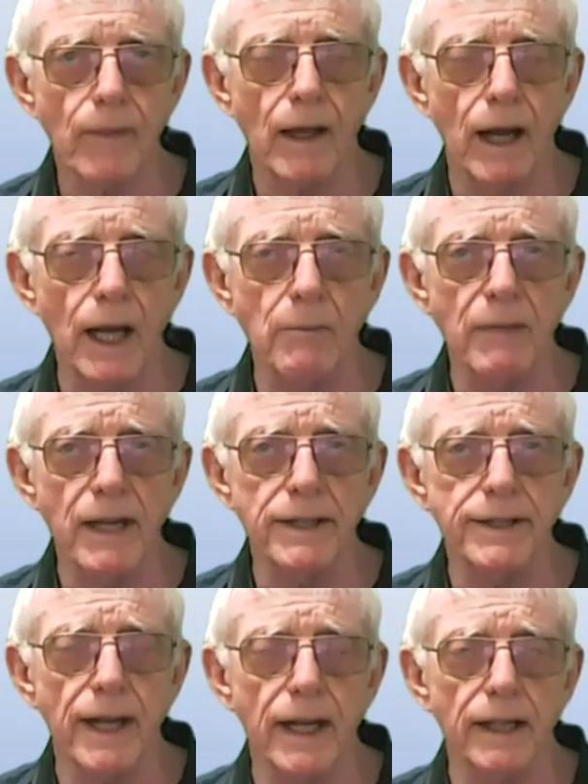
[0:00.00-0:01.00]

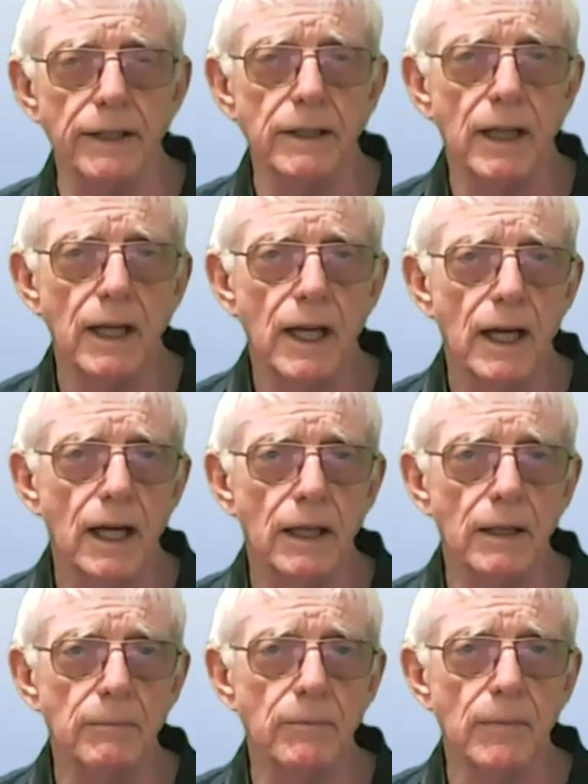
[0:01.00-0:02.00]
maintain
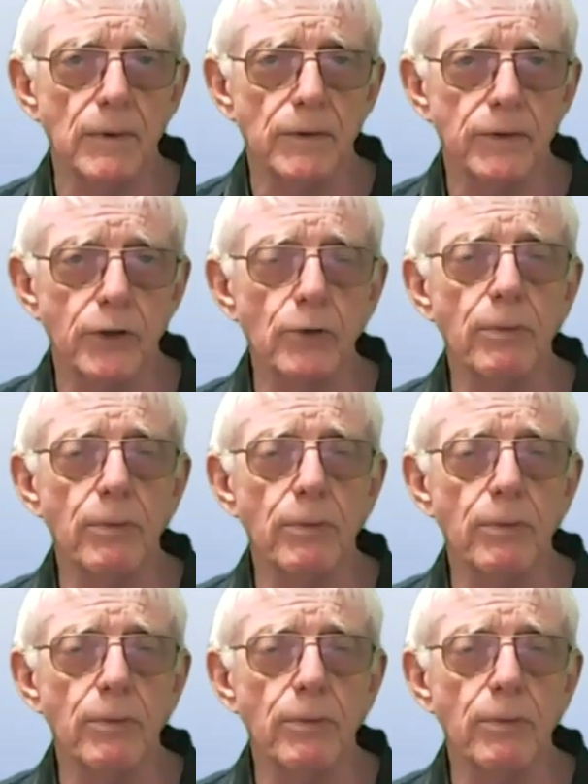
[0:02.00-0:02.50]
2